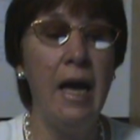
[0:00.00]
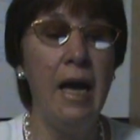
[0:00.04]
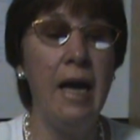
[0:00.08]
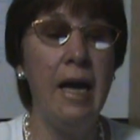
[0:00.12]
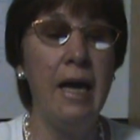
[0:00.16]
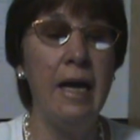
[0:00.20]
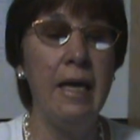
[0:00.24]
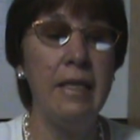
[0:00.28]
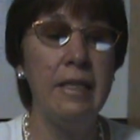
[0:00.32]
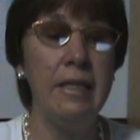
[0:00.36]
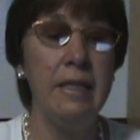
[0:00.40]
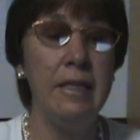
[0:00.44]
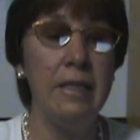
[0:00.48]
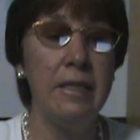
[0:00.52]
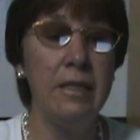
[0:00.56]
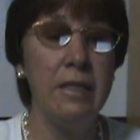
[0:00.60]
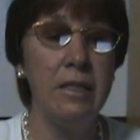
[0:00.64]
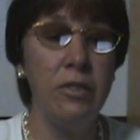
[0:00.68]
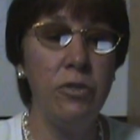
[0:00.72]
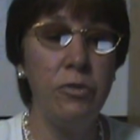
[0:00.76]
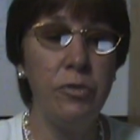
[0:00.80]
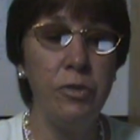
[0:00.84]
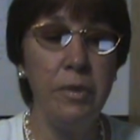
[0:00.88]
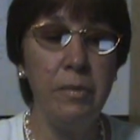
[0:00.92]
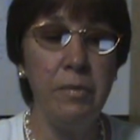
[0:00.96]
and the
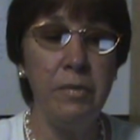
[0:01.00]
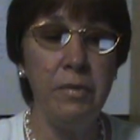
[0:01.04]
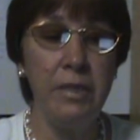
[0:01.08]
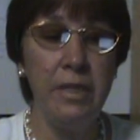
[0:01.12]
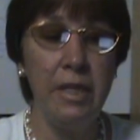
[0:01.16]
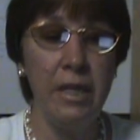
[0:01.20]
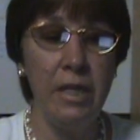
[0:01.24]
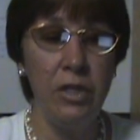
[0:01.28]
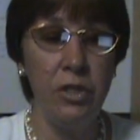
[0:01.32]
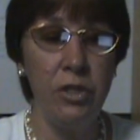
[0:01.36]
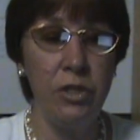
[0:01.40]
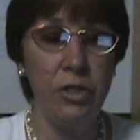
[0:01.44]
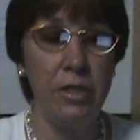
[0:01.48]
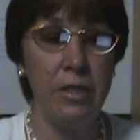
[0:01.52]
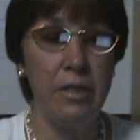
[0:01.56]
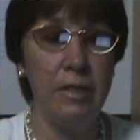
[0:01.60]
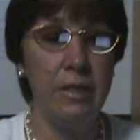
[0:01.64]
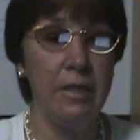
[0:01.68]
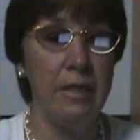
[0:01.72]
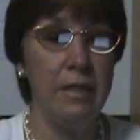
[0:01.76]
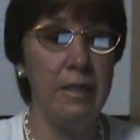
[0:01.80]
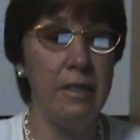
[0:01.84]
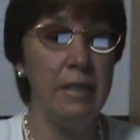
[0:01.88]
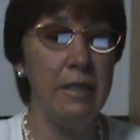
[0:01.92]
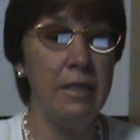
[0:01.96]
extreme danger
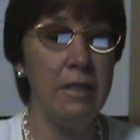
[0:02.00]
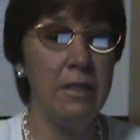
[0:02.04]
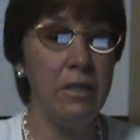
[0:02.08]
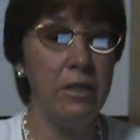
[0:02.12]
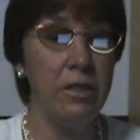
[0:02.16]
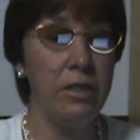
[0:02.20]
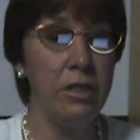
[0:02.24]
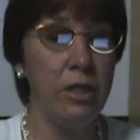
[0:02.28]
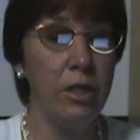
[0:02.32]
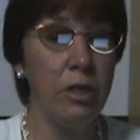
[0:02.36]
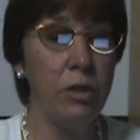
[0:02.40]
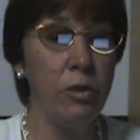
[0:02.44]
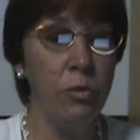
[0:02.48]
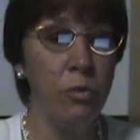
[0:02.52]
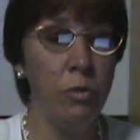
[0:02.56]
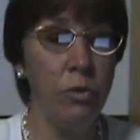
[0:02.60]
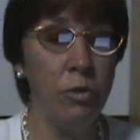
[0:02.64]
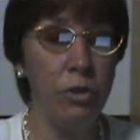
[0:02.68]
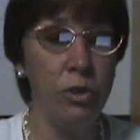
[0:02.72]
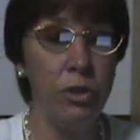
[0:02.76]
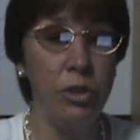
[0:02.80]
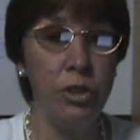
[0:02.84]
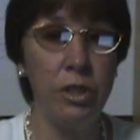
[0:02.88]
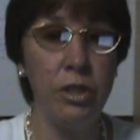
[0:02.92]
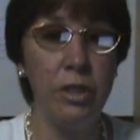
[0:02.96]
that these
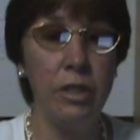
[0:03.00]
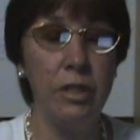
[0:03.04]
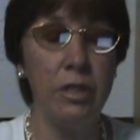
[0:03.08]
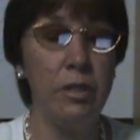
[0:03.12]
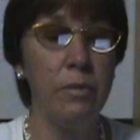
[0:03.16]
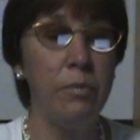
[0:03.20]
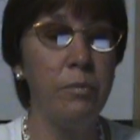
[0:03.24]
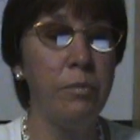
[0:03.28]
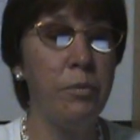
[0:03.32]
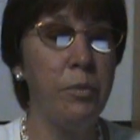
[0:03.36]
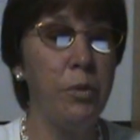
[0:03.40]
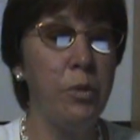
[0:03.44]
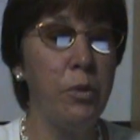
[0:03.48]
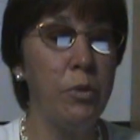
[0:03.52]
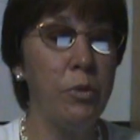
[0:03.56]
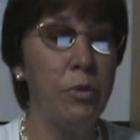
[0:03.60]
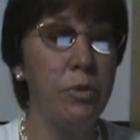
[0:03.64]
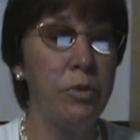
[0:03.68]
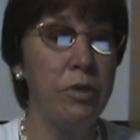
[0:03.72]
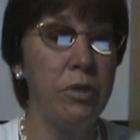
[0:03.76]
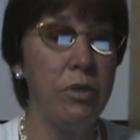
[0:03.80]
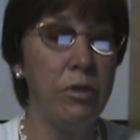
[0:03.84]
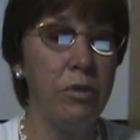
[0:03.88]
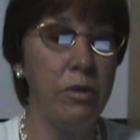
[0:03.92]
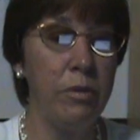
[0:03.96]
technologies
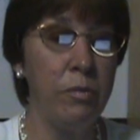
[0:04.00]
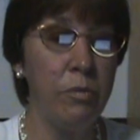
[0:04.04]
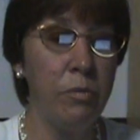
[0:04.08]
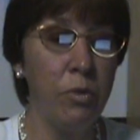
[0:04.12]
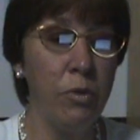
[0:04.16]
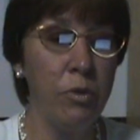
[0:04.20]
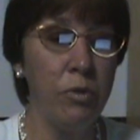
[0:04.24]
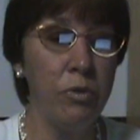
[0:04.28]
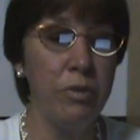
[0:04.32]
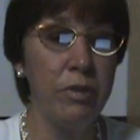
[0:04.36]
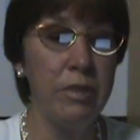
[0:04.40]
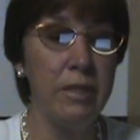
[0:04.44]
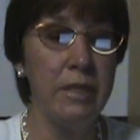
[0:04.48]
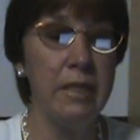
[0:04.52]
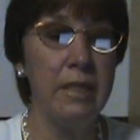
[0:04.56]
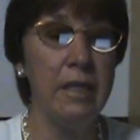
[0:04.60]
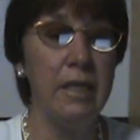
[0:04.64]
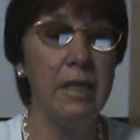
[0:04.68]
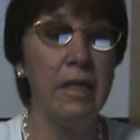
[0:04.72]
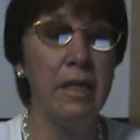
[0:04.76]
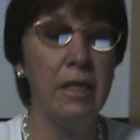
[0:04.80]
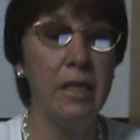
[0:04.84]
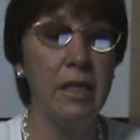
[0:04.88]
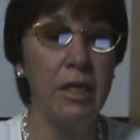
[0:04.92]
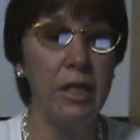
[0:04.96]
pose to
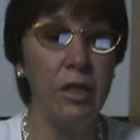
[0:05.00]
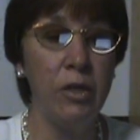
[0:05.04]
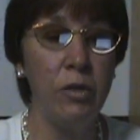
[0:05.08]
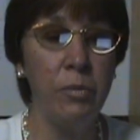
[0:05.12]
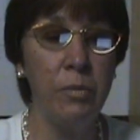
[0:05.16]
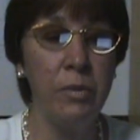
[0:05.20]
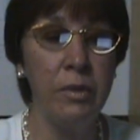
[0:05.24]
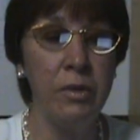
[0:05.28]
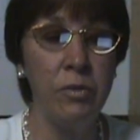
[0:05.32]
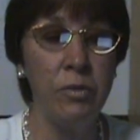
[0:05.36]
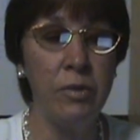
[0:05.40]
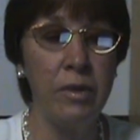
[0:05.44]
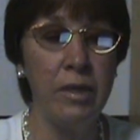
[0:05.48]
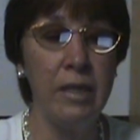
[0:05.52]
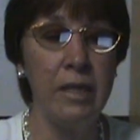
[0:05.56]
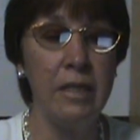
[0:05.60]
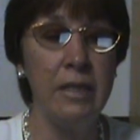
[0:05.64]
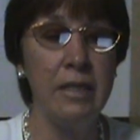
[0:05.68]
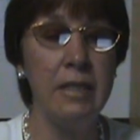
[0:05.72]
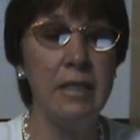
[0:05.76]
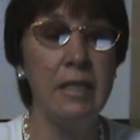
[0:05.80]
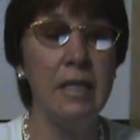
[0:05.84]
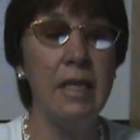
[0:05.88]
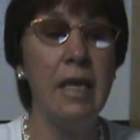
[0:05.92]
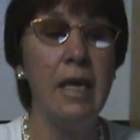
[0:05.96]
democracy, human
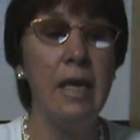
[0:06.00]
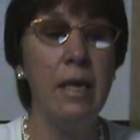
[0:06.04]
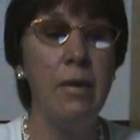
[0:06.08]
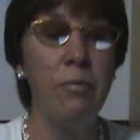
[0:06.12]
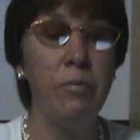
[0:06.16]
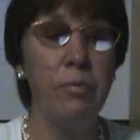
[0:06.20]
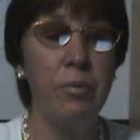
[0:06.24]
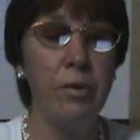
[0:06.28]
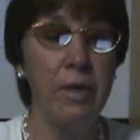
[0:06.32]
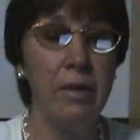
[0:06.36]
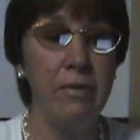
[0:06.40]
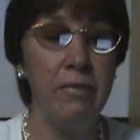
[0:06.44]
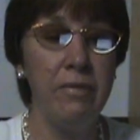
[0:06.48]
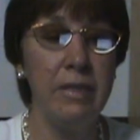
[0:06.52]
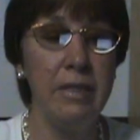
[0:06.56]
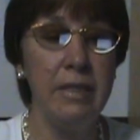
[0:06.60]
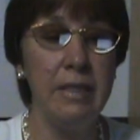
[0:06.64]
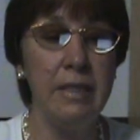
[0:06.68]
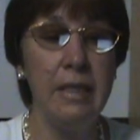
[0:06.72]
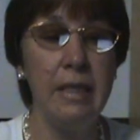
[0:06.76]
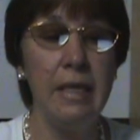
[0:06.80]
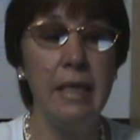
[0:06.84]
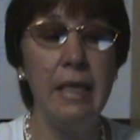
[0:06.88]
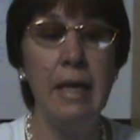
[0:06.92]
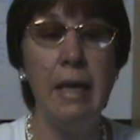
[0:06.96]
rights,
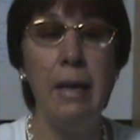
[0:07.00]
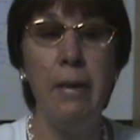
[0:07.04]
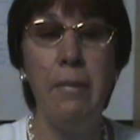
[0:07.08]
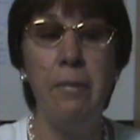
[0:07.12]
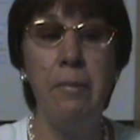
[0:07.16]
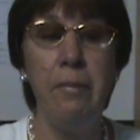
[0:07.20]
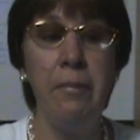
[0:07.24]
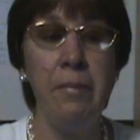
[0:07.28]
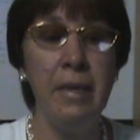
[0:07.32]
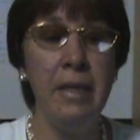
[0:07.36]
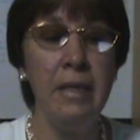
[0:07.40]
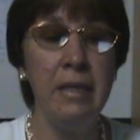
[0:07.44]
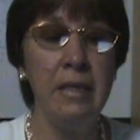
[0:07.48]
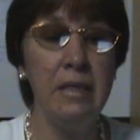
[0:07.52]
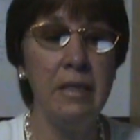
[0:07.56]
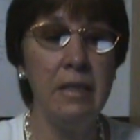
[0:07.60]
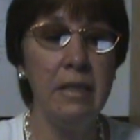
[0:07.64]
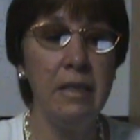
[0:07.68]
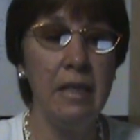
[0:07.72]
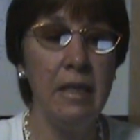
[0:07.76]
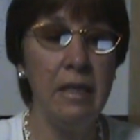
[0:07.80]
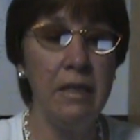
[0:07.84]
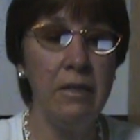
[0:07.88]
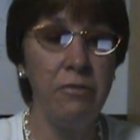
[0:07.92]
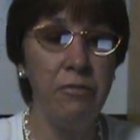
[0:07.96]
privacy,
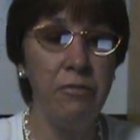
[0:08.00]
mental and